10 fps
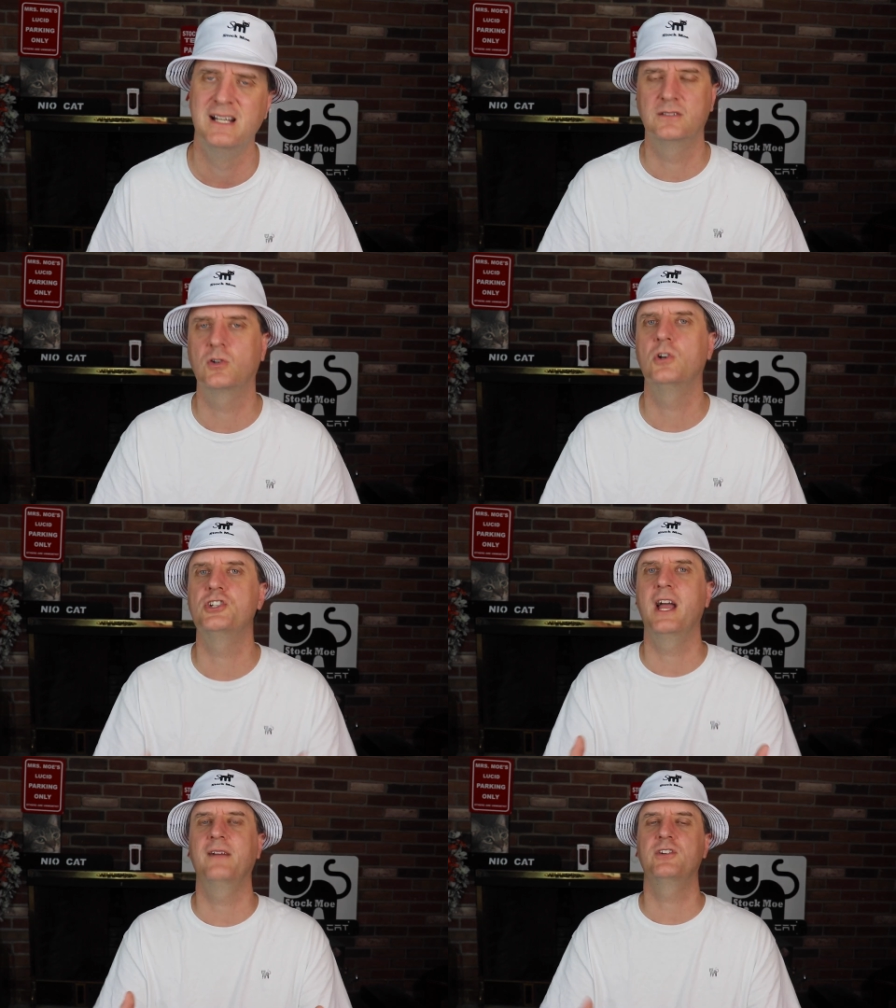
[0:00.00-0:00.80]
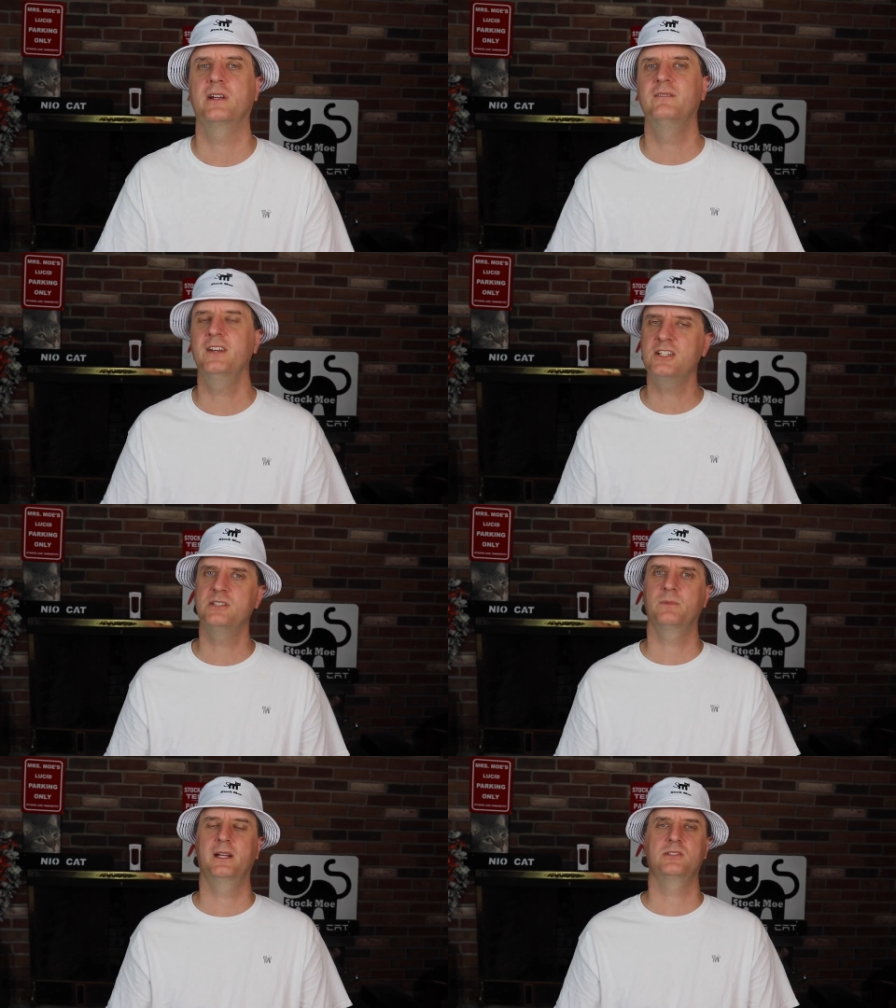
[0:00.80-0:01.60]
And of course you have your
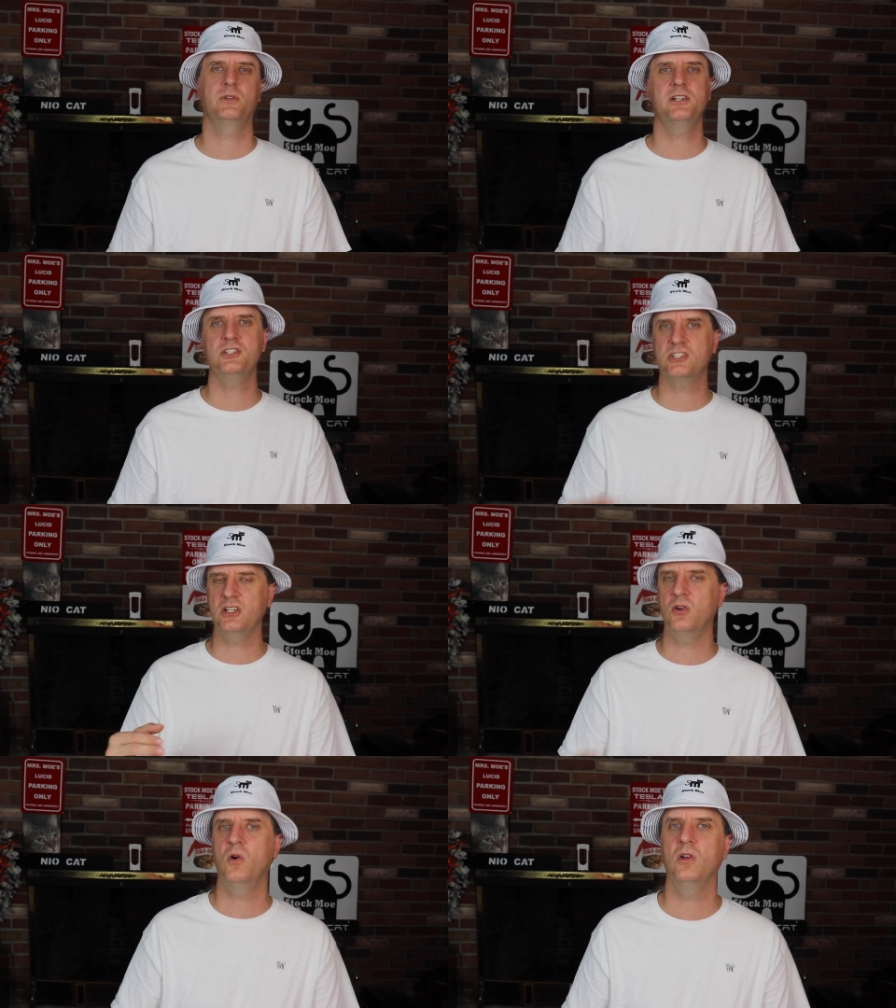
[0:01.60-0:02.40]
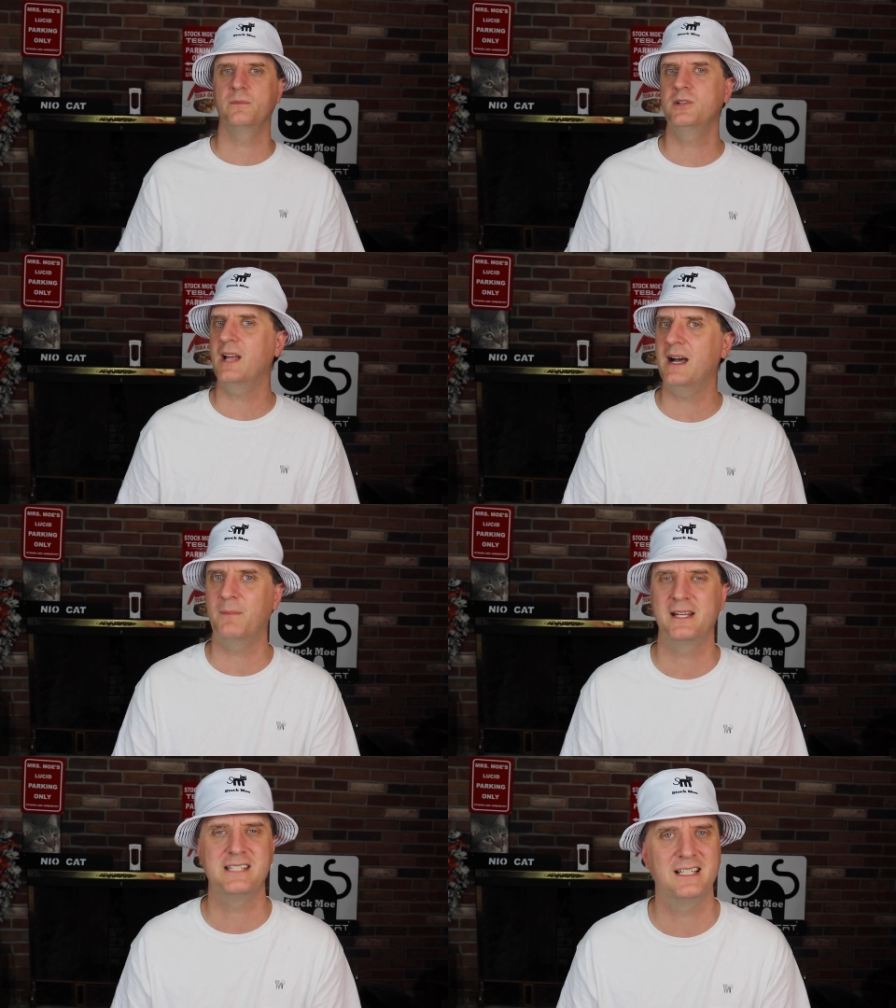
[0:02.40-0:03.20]
conviction plays where you're just gonna hold them. You got
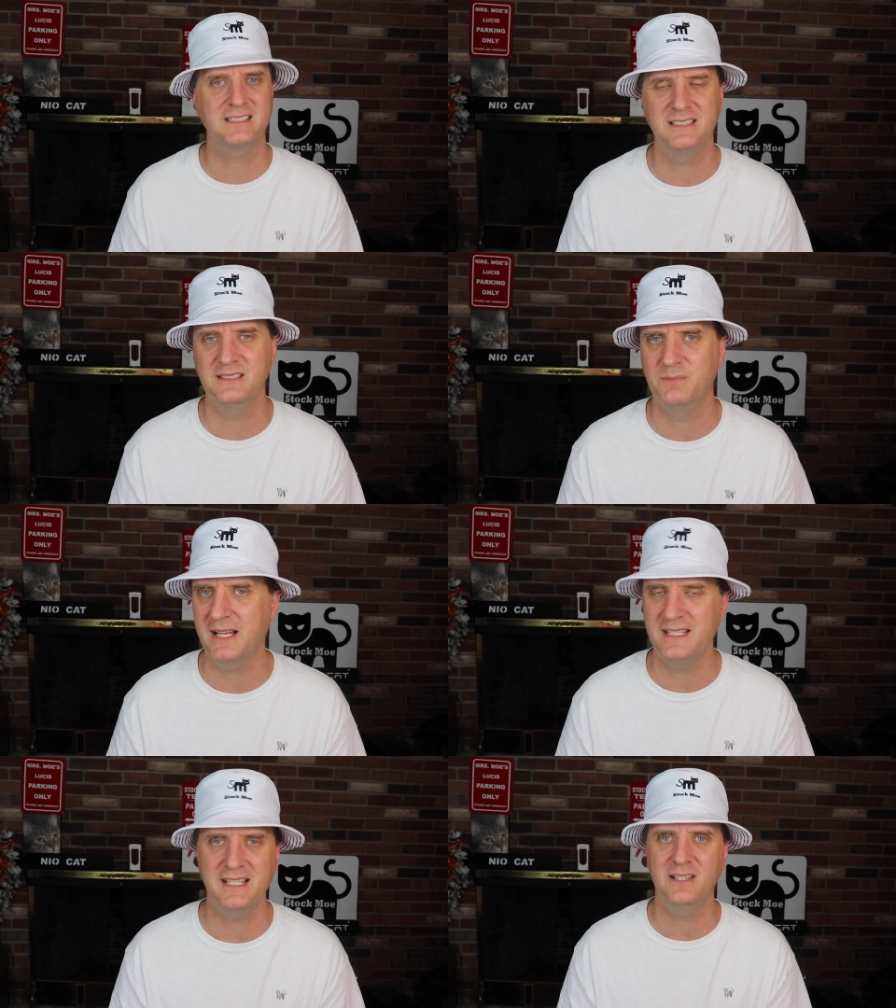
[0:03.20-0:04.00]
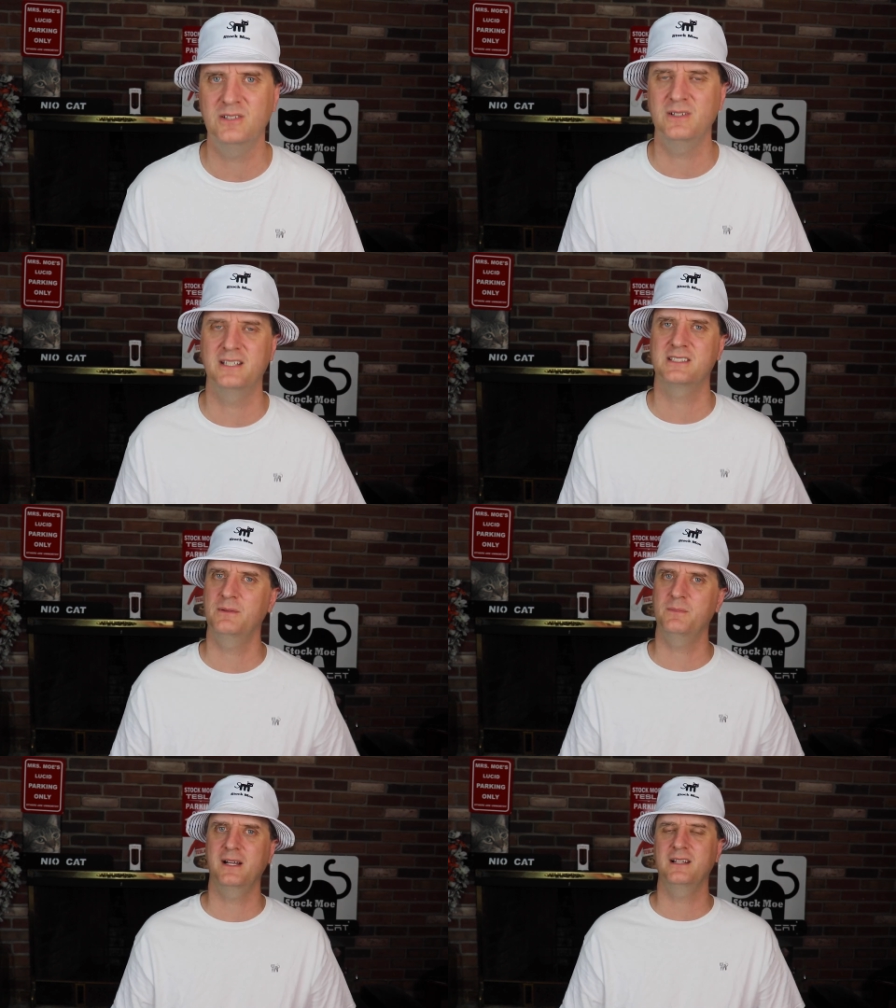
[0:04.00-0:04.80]
my Tesla, my NEO, and
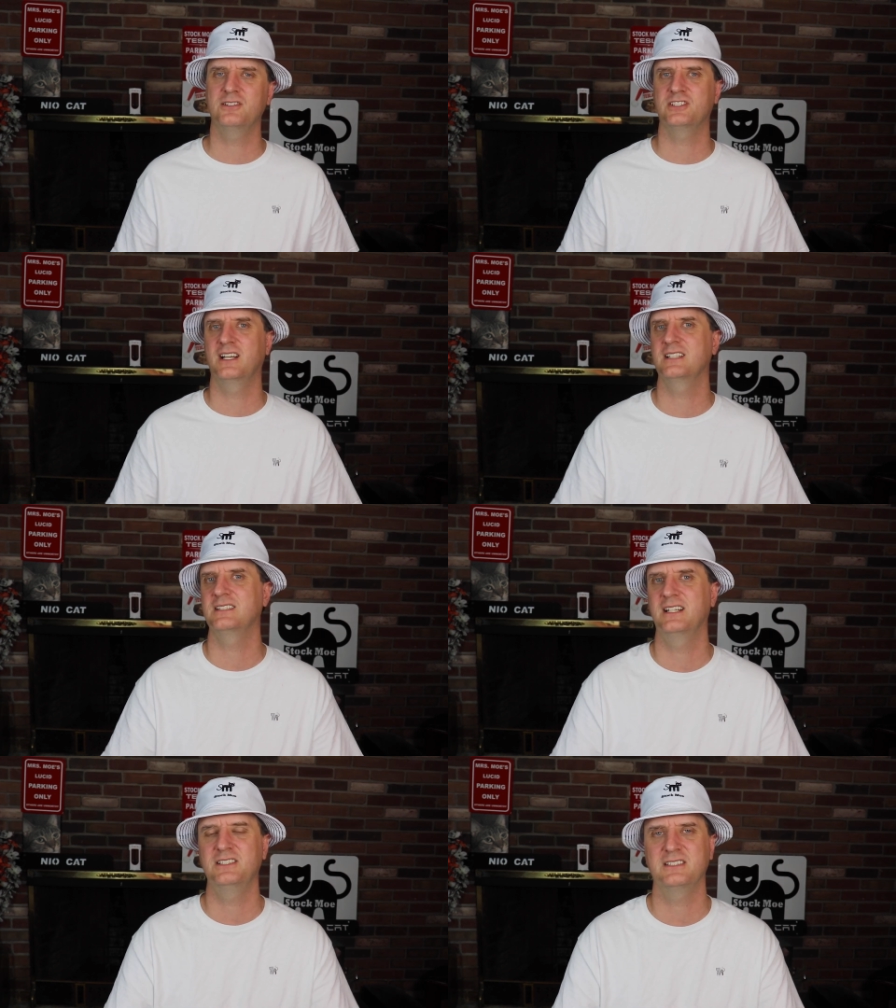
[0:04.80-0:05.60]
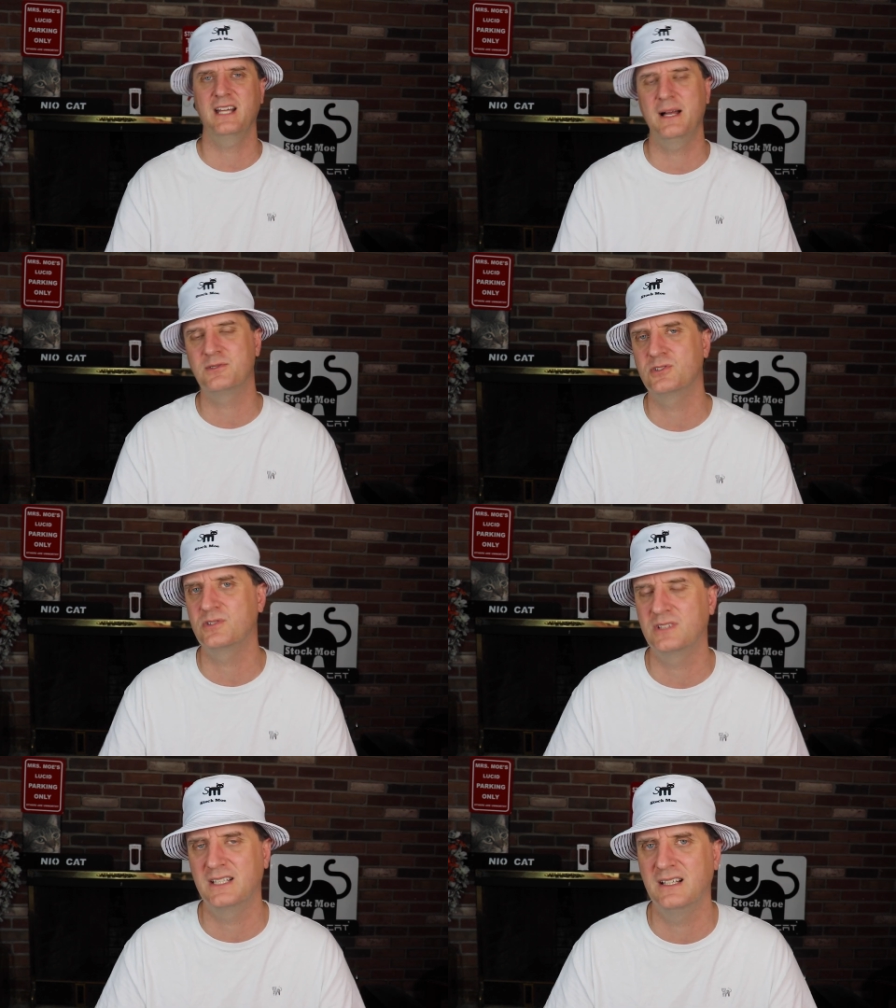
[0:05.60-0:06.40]
some of my other stocks that I just
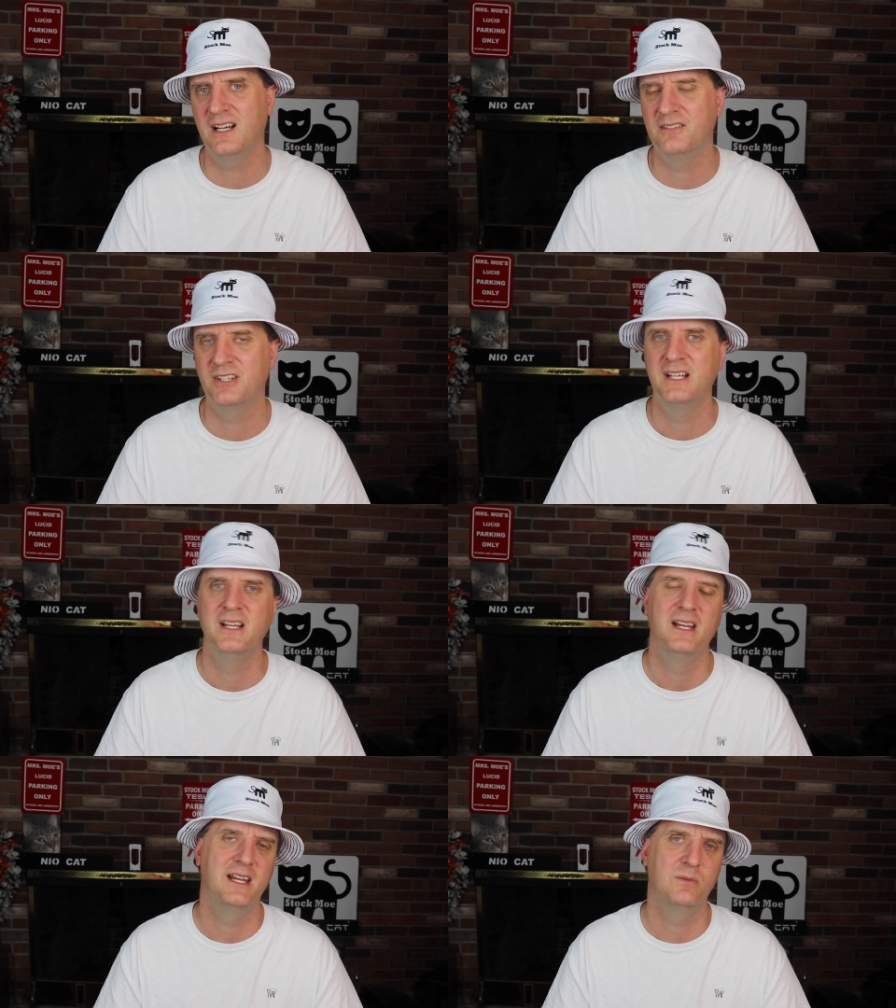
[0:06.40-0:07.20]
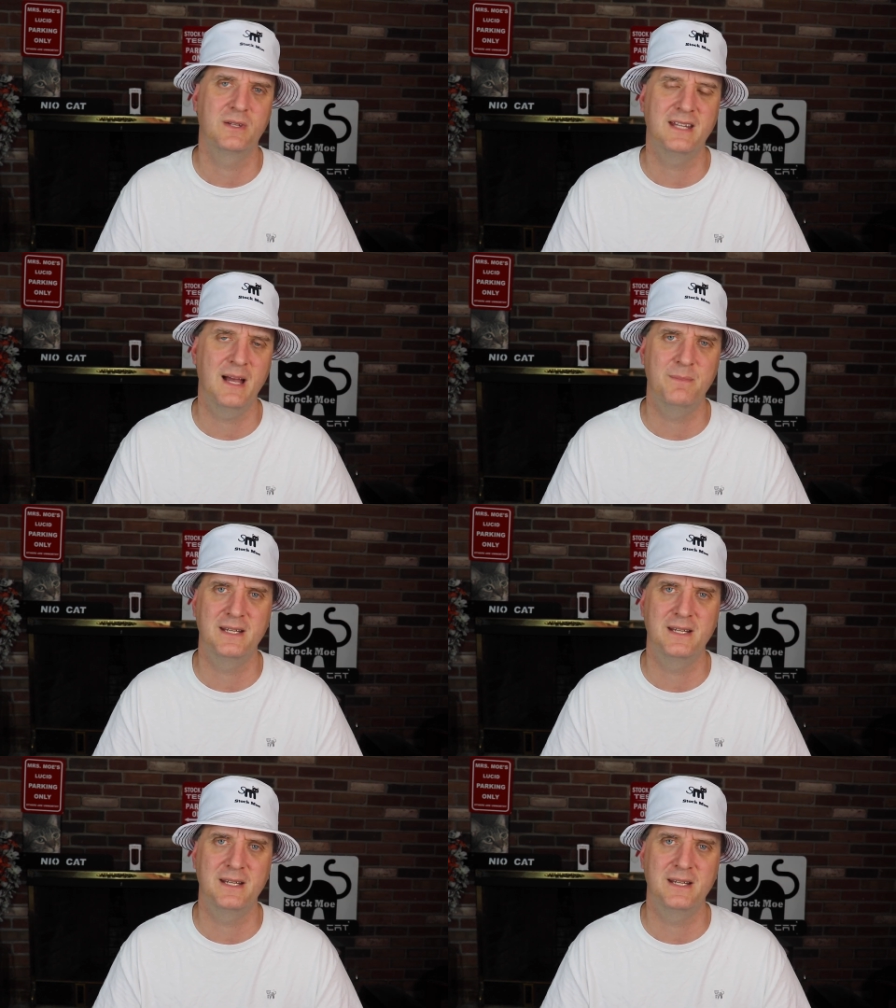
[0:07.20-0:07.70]
absolutely love. And with that